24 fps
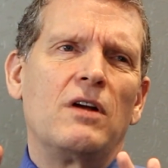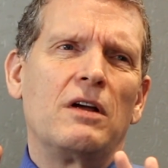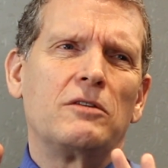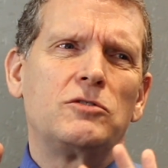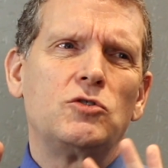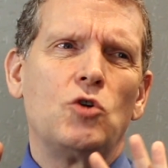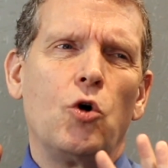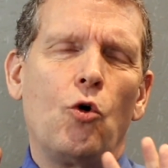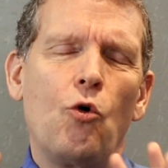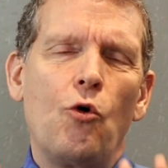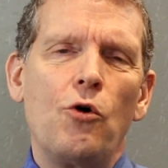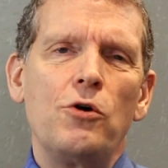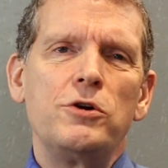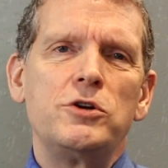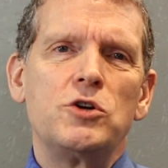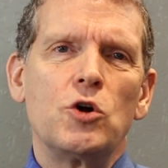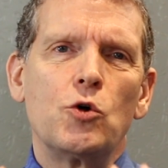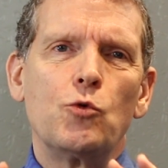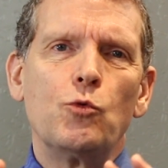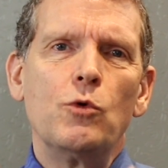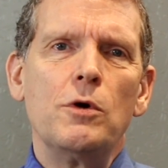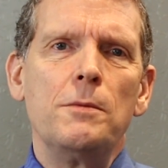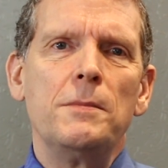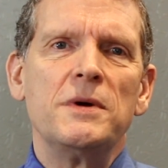told your
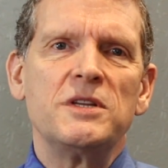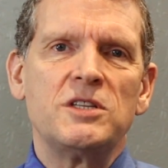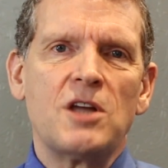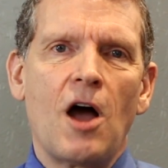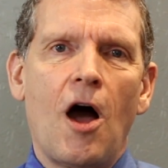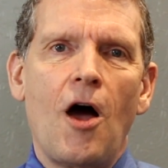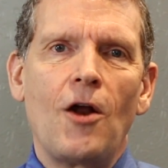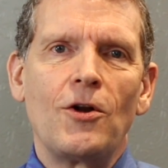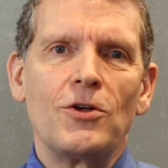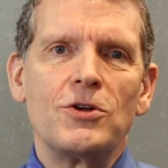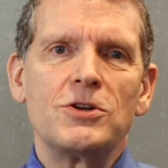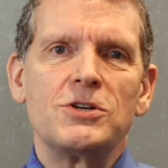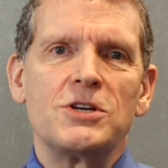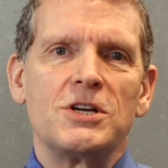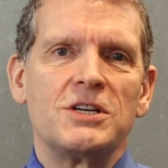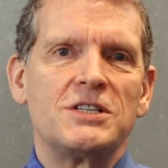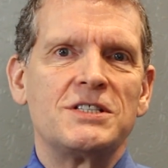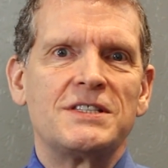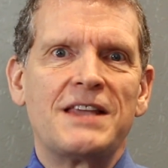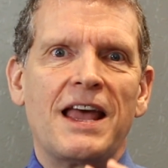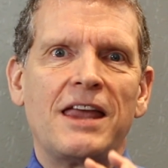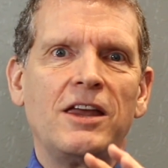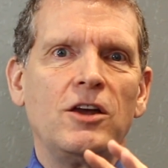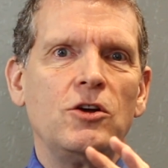rheumatologist
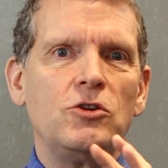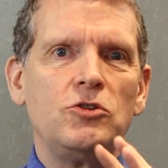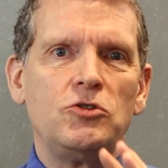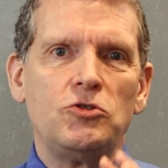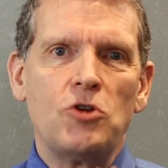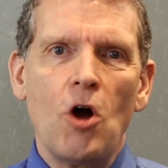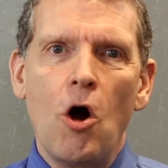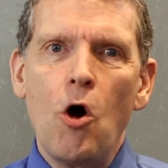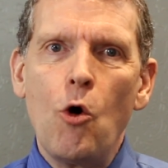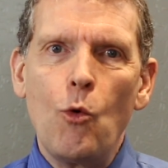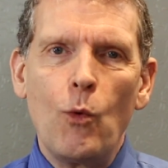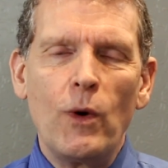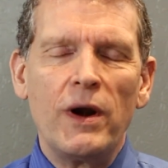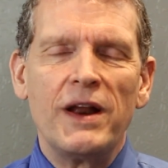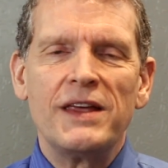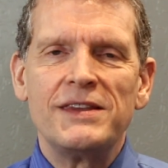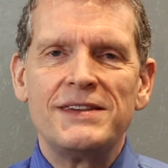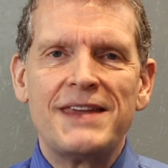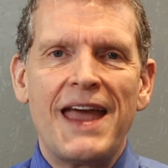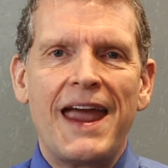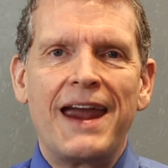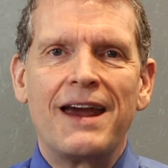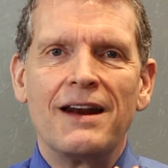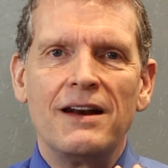that you don't want to
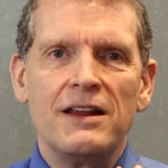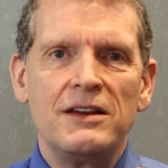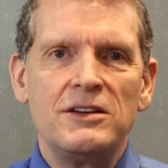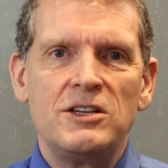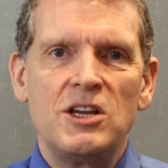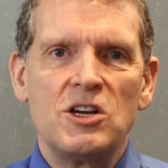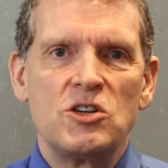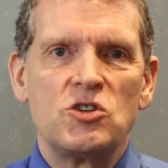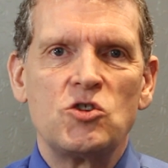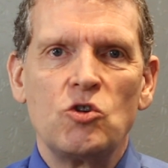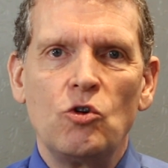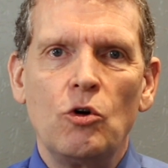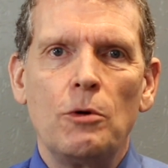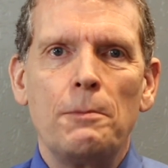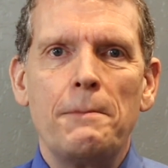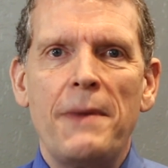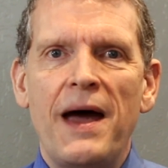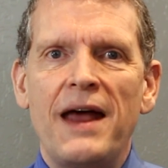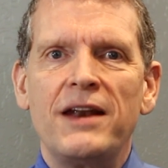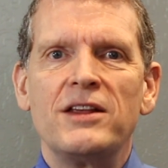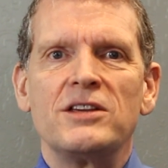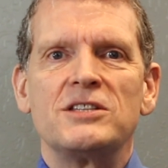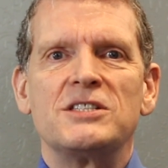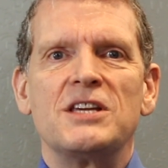take an additional
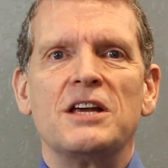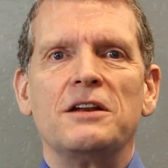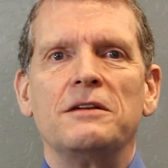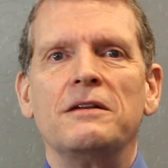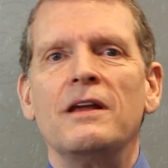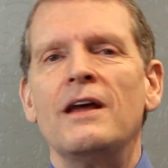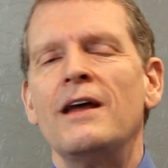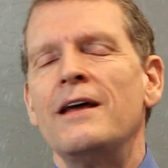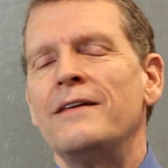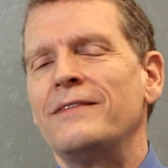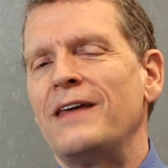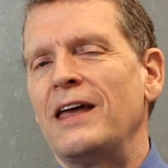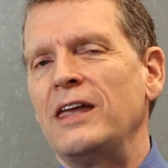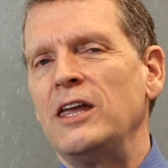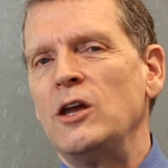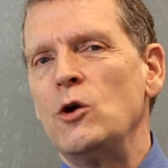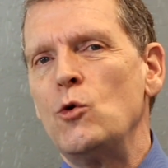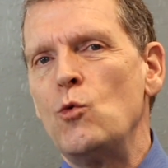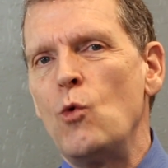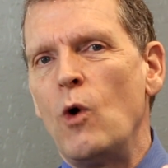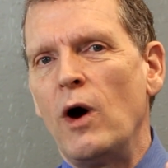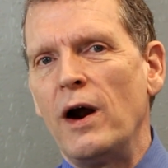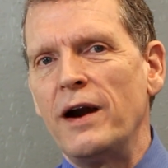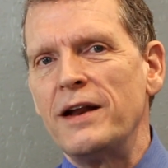medicine, that you
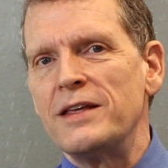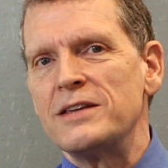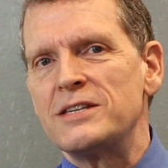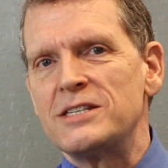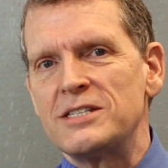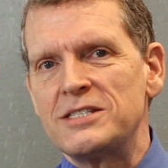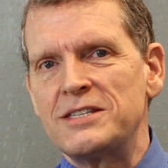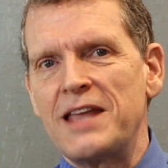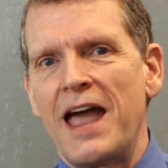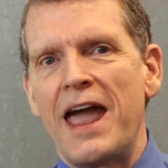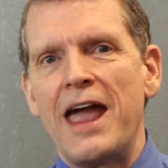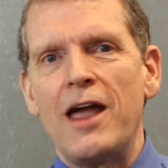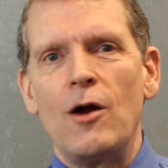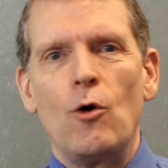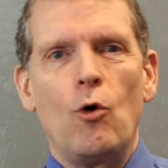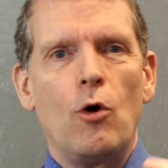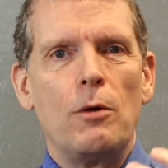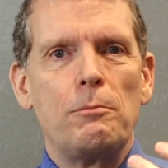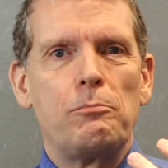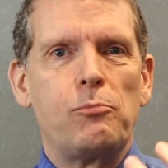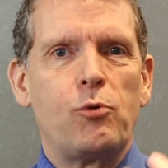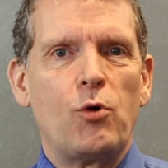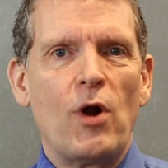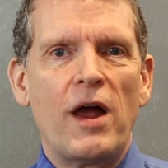want to stay on
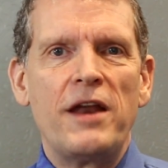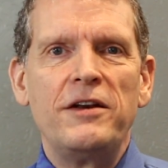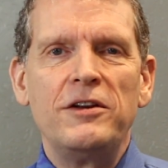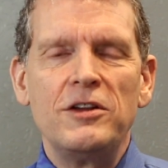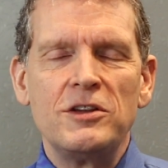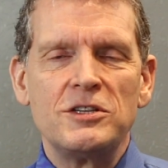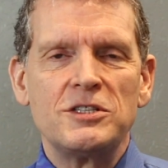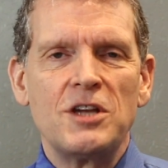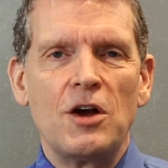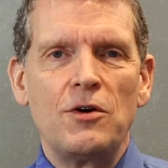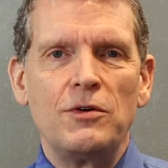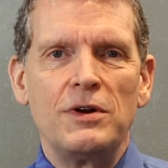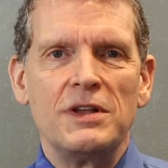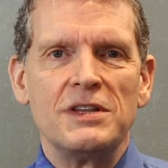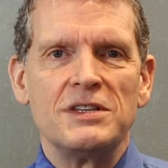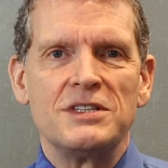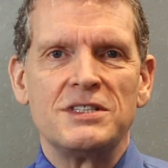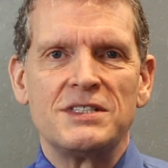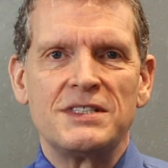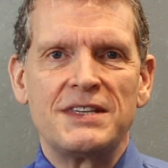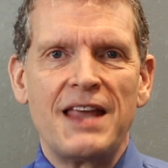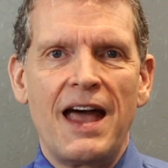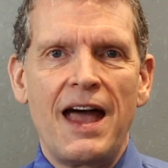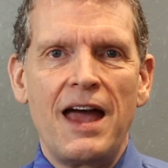prednisone
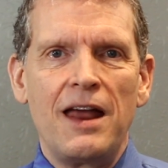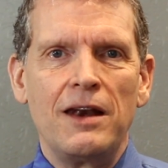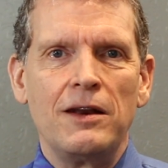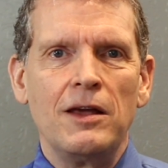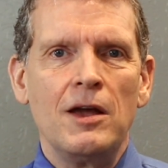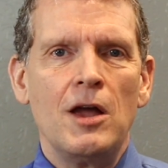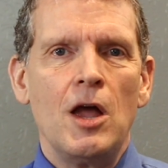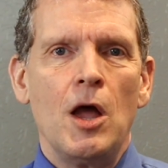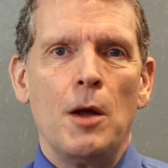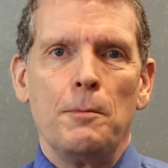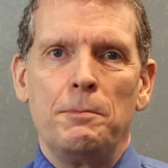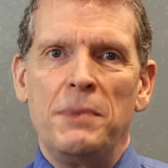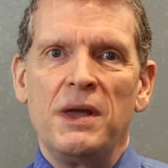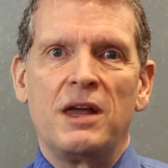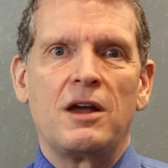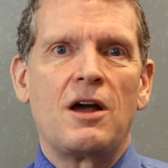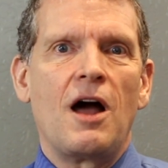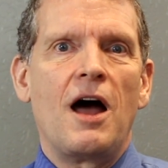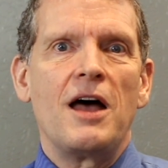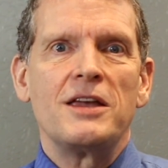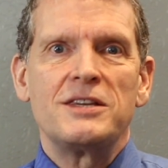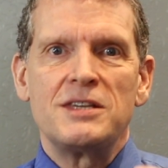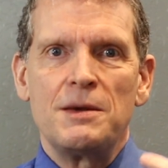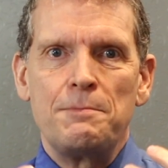instead
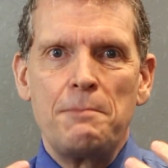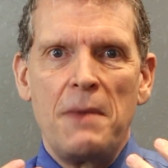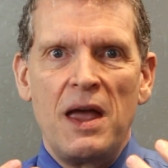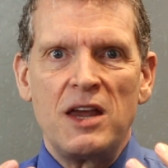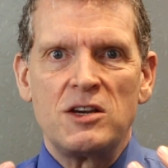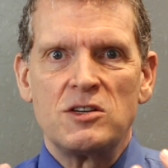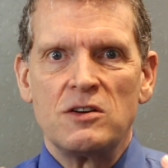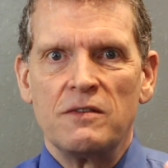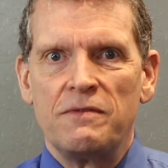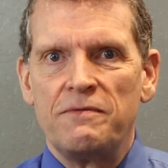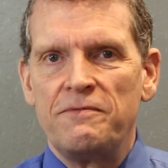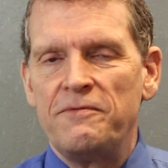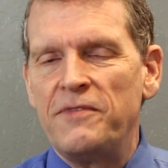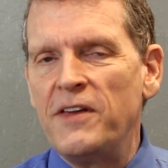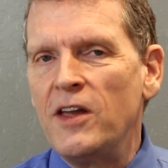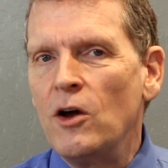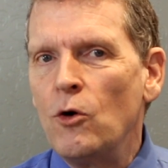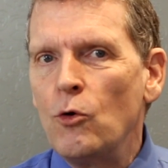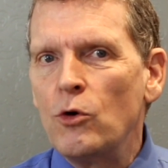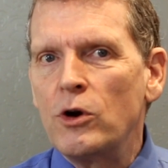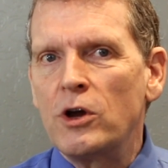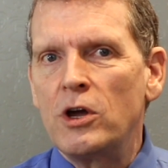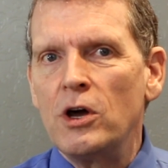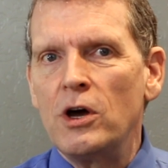because it makes you feel
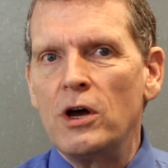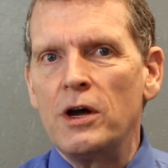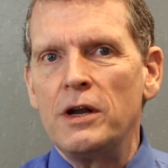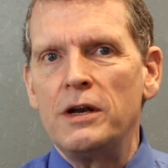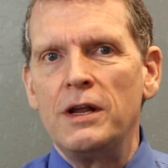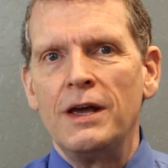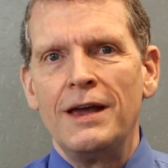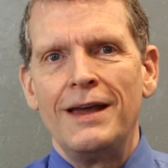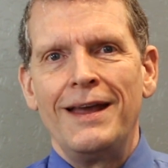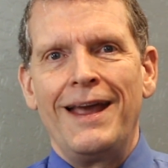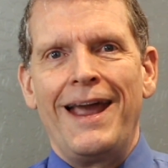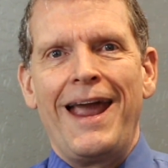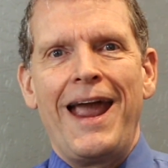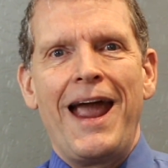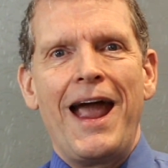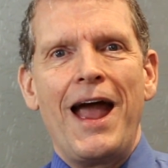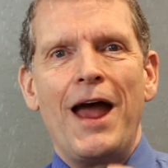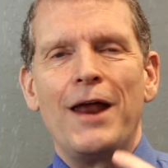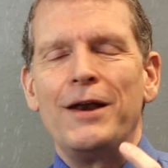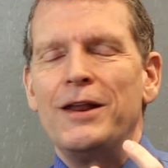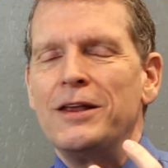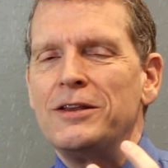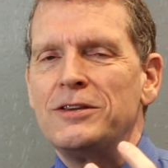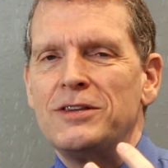good
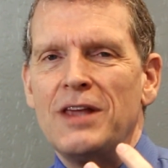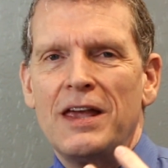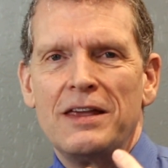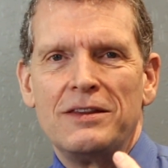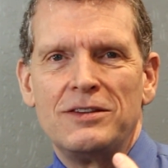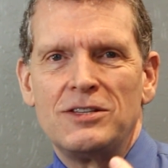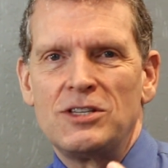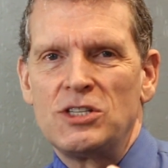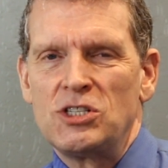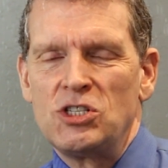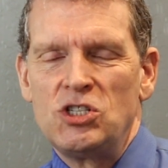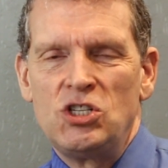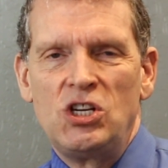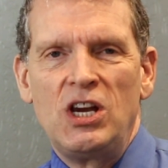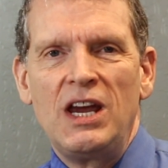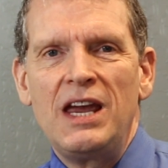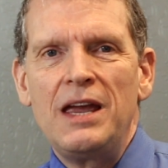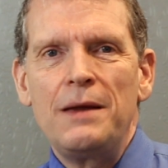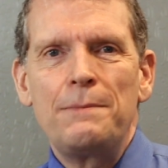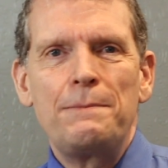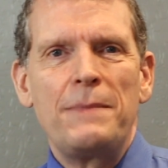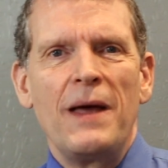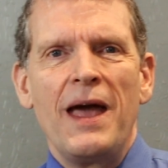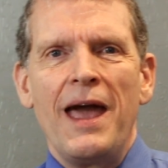and it's
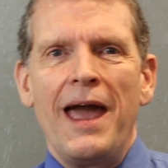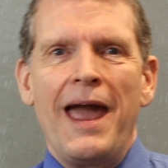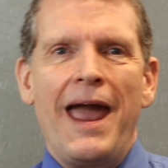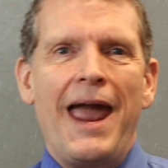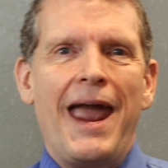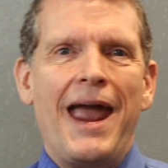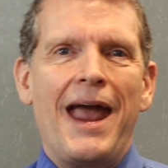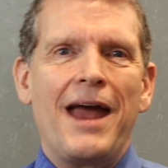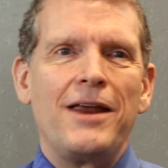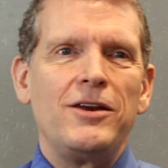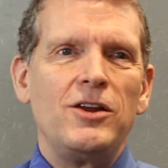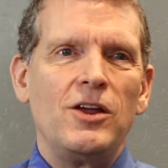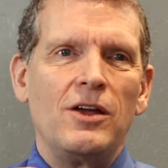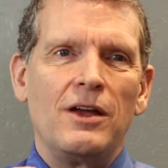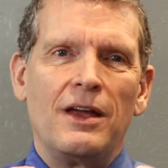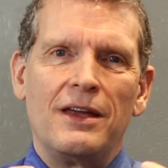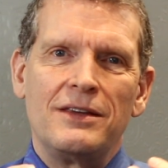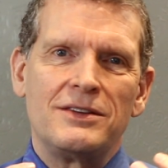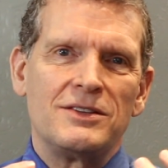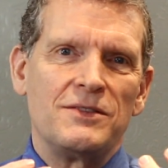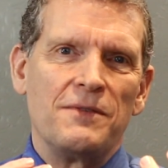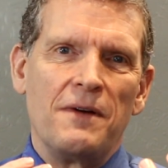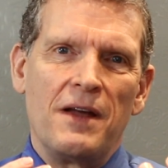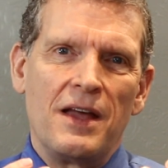cheap and
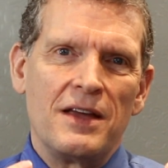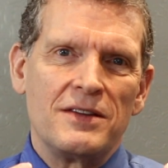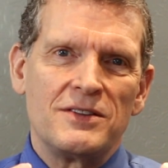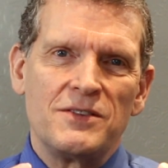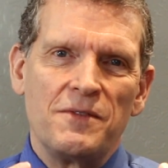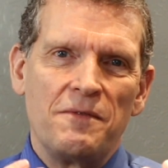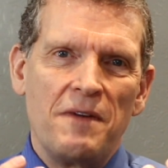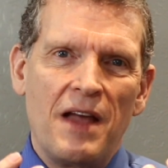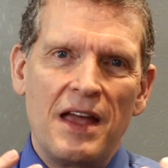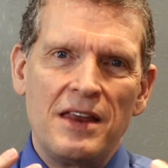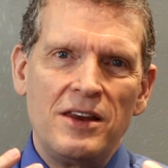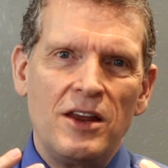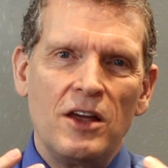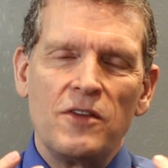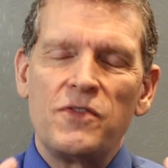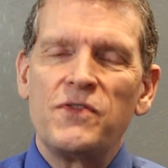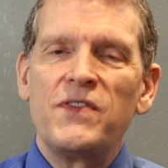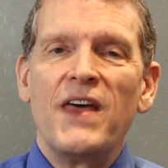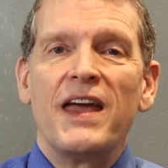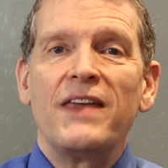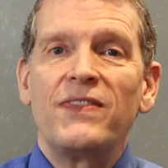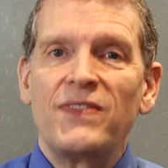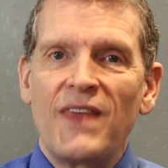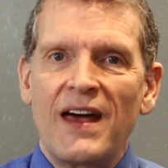and you
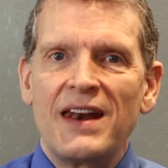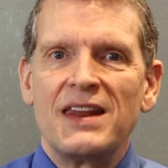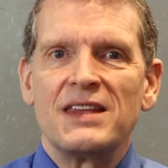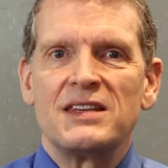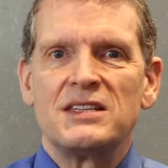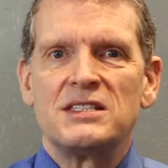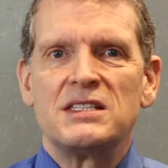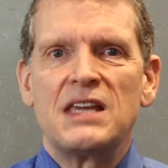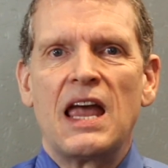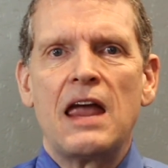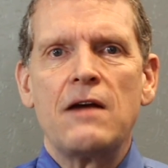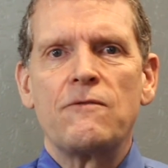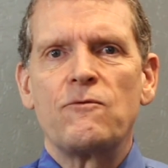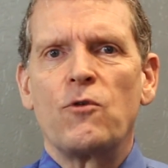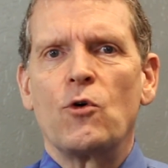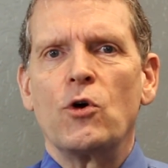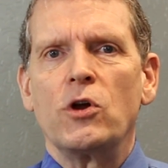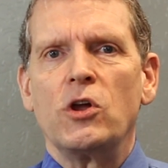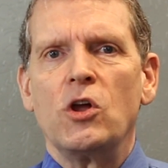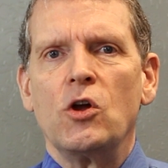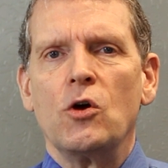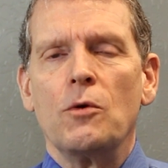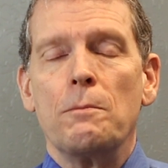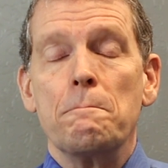think that it's safe for
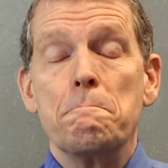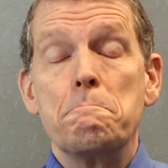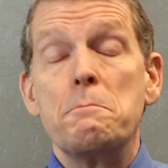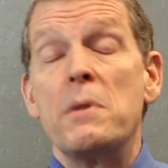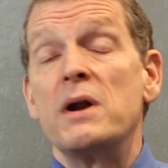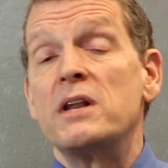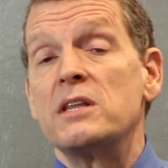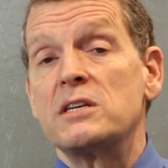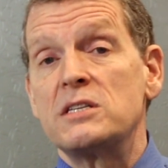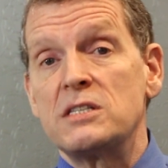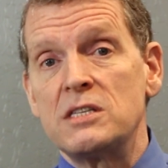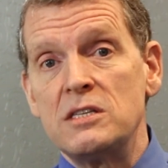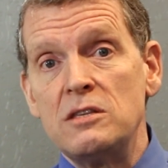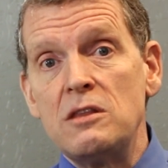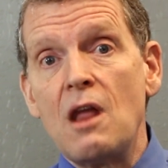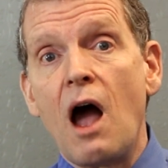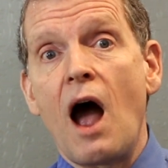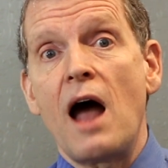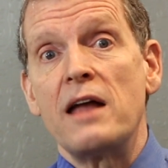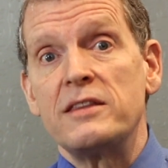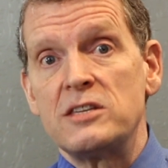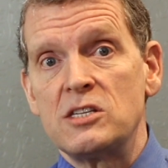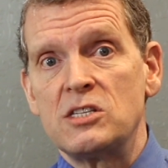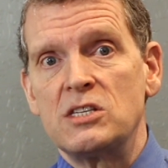you, but it's
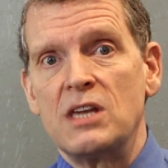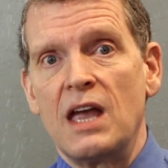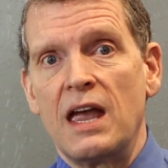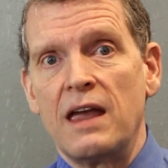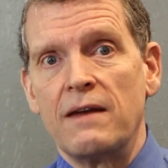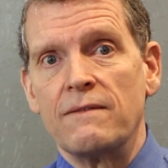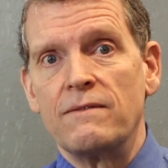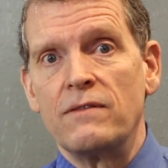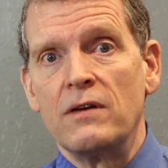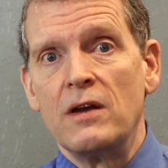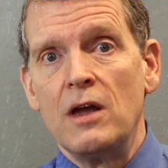not safe.